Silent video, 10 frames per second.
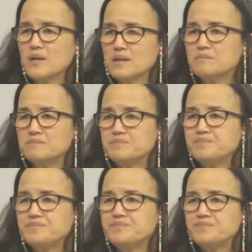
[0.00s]
we kind of
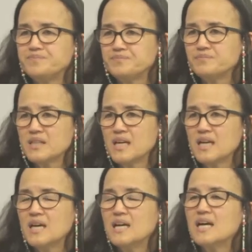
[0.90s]
try
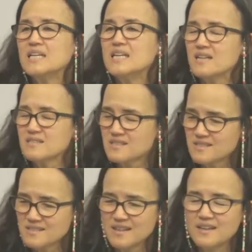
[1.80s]
everything beforehand.